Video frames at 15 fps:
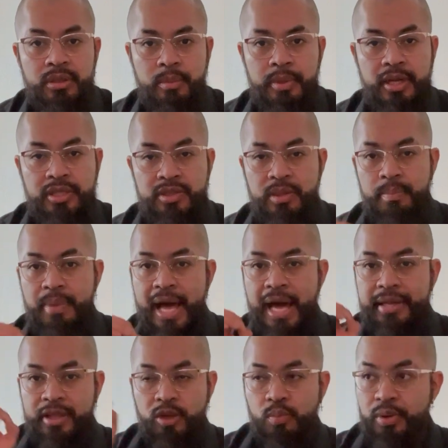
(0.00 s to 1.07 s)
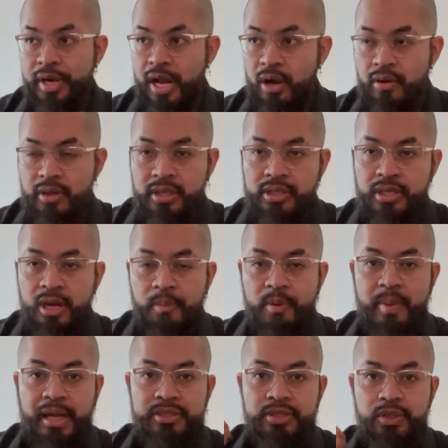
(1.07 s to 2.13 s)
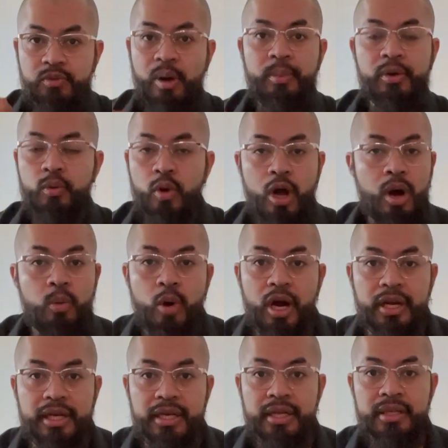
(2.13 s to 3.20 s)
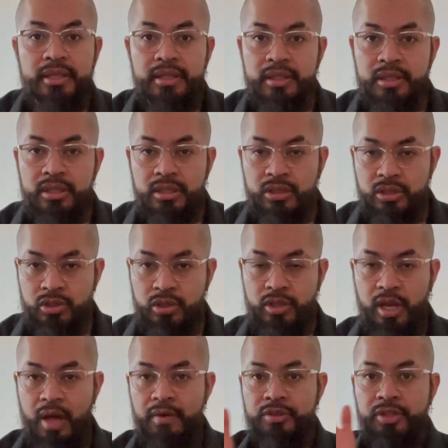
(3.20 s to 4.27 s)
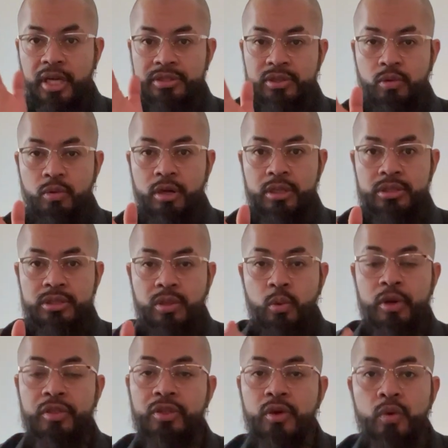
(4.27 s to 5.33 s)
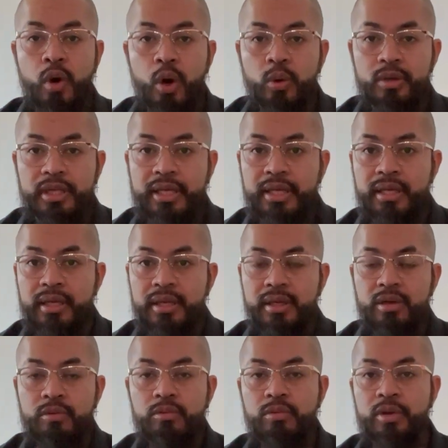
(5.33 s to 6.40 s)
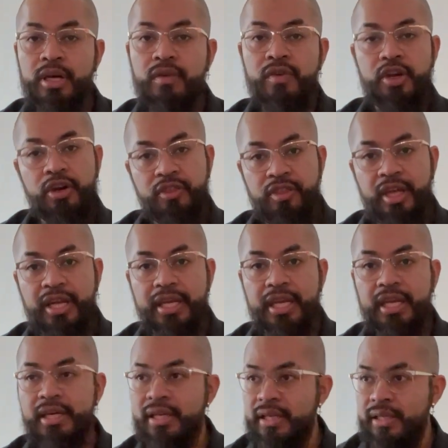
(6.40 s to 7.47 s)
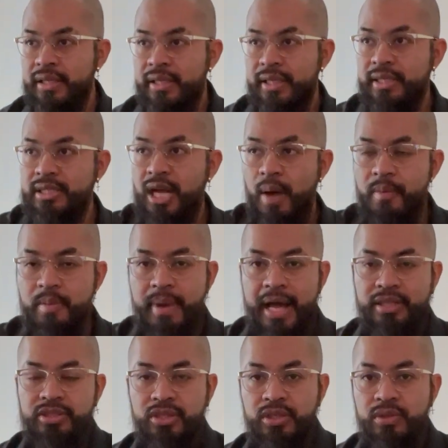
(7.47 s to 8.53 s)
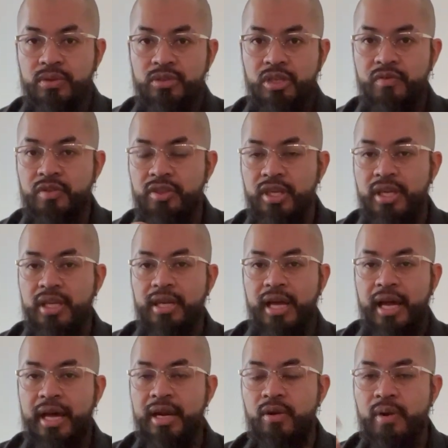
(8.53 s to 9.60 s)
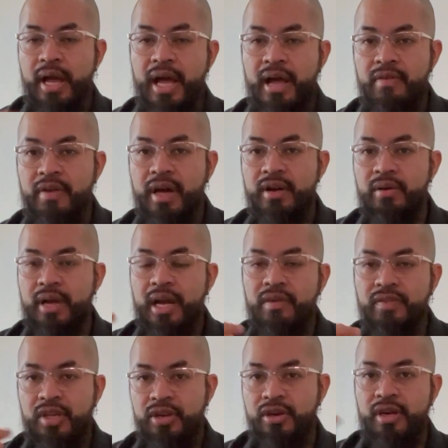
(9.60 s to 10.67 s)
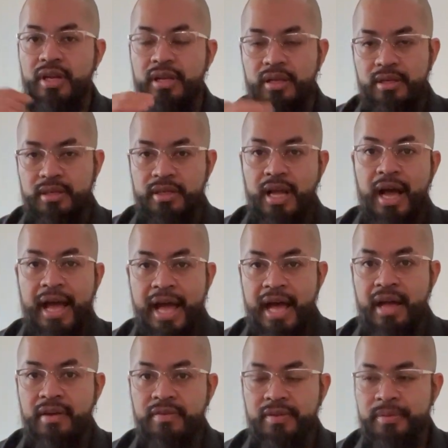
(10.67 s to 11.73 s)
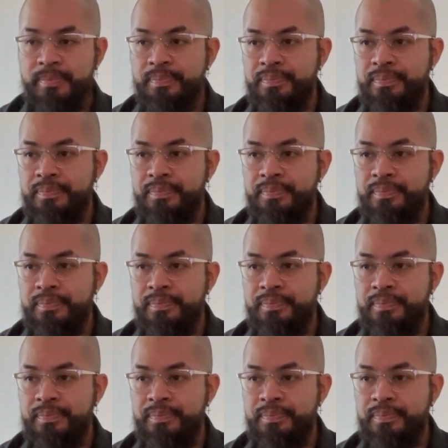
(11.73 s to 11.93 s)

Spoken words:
Because the bad that you put out is coming back to you. Remember, we're all one. So the law of attraction works with you only. Whatever you're thinking is coming back to you. So if you're thinking, I don't have, then you're gonna not have.